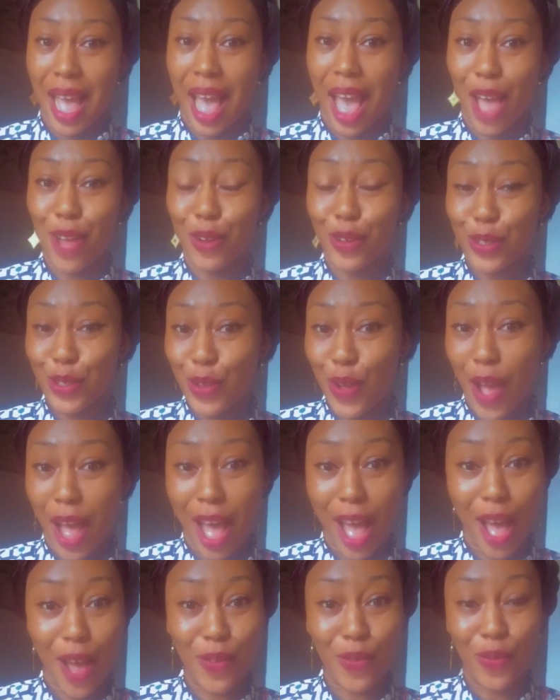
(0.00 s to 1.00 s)
I also
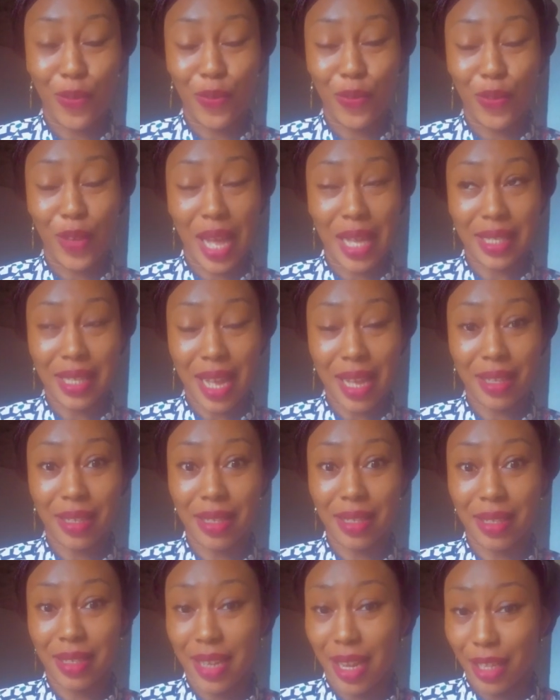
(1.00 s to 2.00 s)
have,
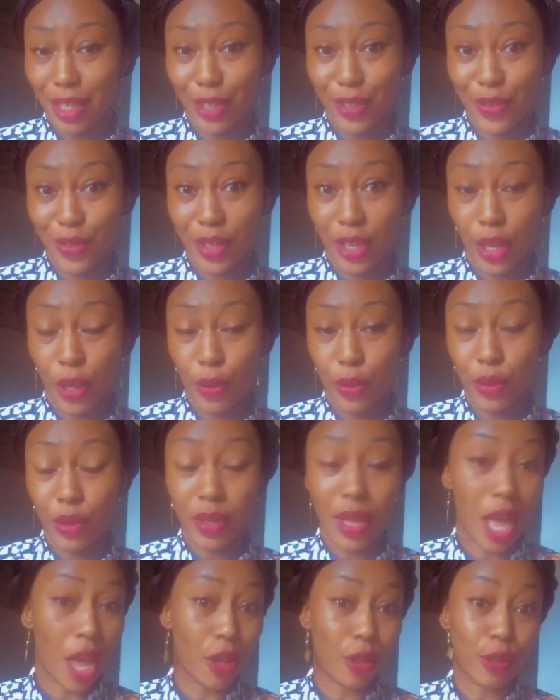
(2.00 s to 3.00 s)
aside the technical
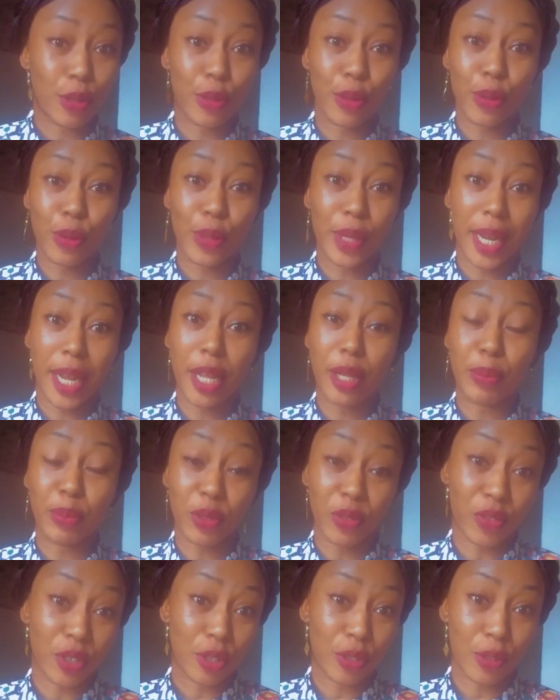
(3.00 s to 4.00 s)
skills, I also
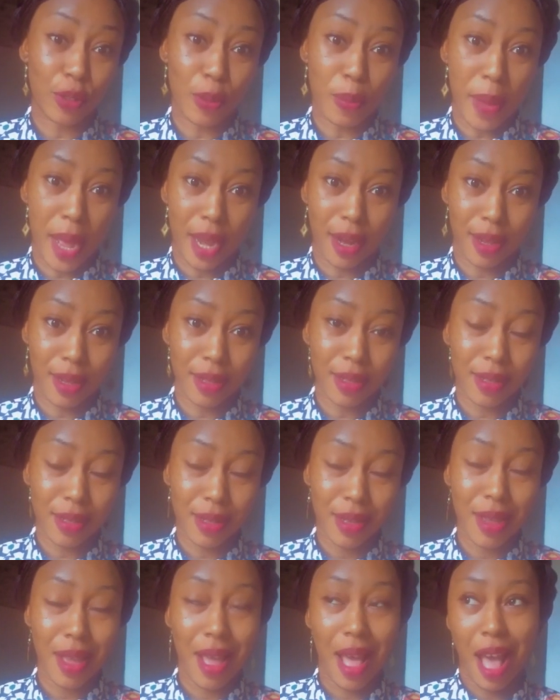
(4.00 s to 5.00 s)
learn professional
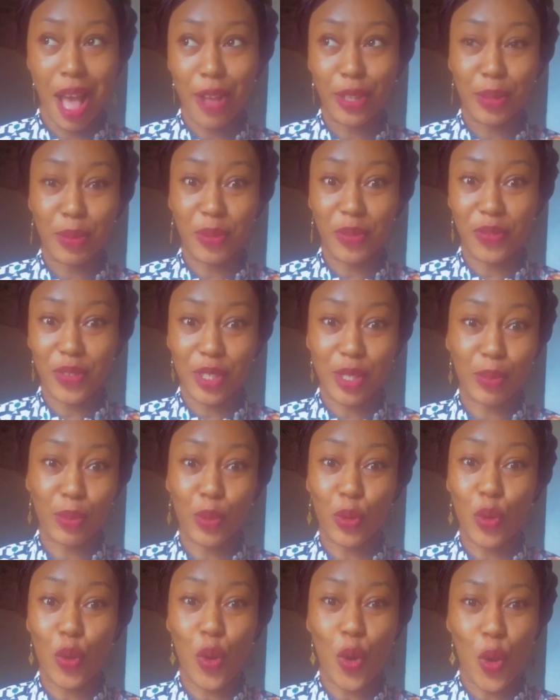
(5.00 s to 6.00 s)
manners, how to be
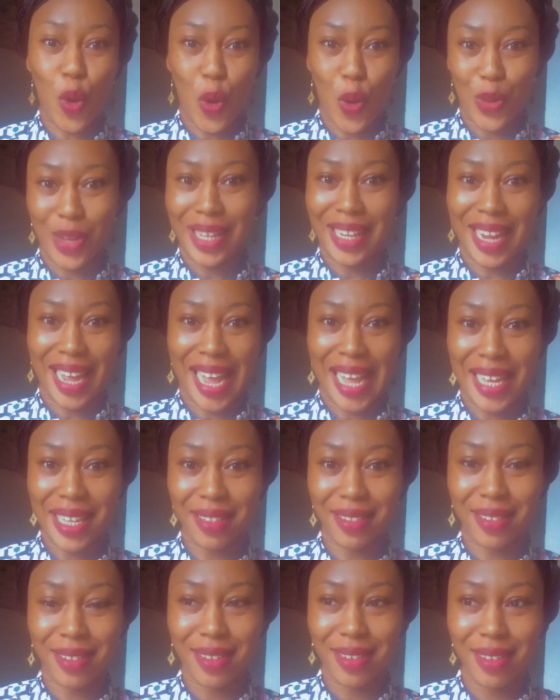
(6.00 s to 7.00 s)
visible
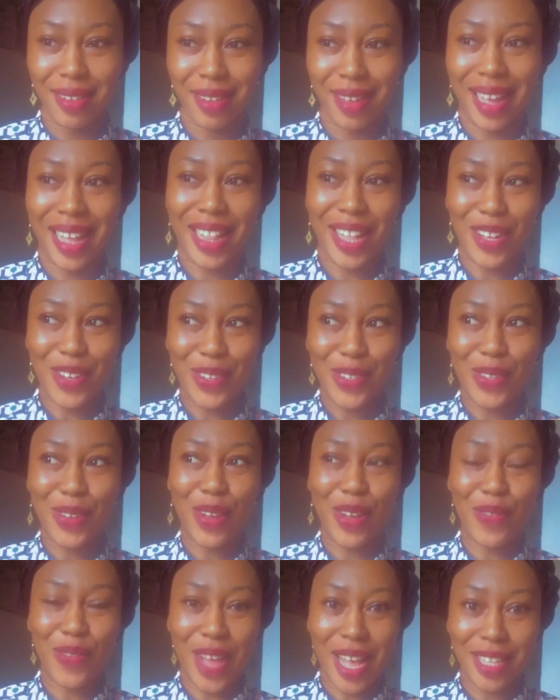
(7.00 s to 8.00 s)
online, and I
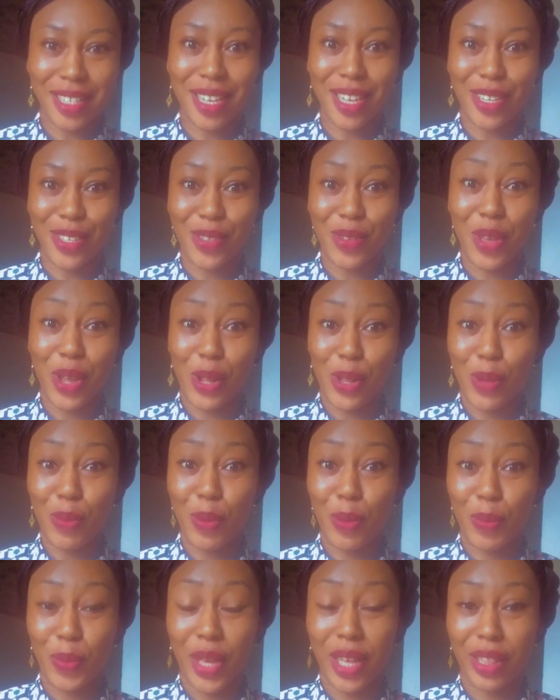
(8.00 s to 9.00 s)
also have access to a
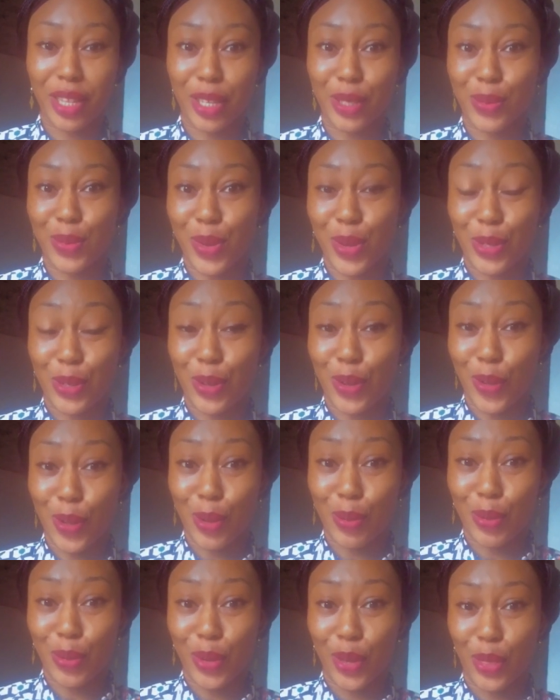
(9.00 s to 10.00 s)
global peer network to
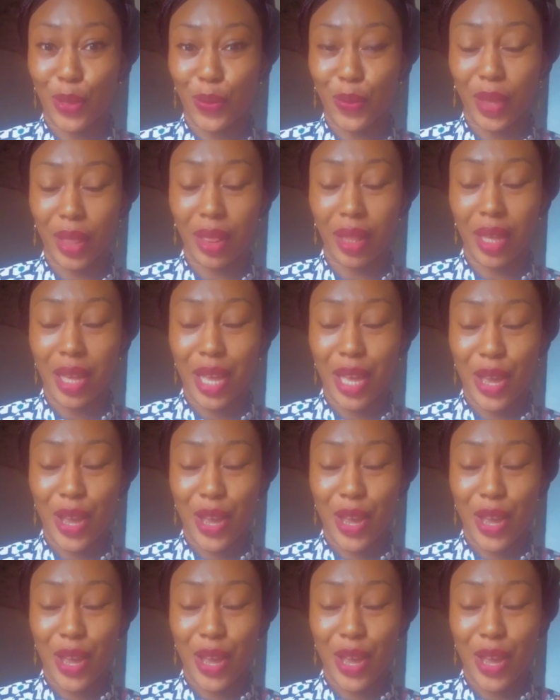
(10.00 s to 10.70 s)
collaborate with,